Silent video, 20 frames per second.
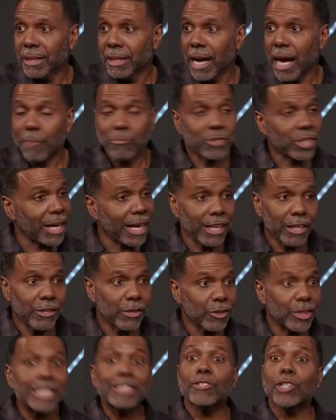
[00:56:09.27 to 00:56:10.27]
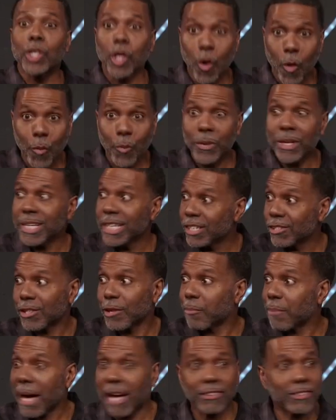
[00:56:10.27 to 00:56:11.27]
I'm telling you, this glory is
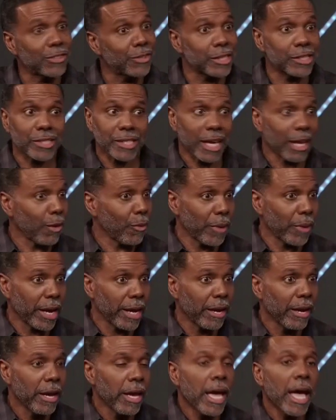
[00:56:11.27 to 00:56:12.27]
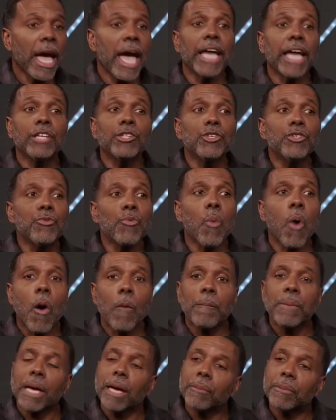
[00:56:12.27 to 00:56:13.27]
about to accelerate, and you
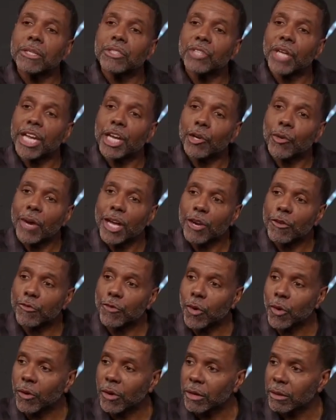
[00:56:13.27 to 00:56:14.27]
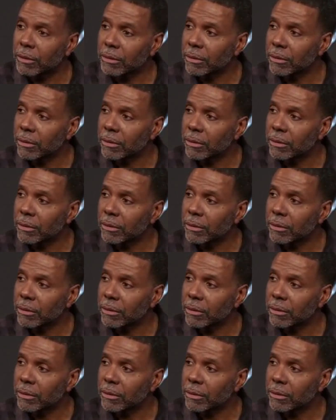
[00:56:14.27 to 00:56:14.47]
won't be able to take credit for it.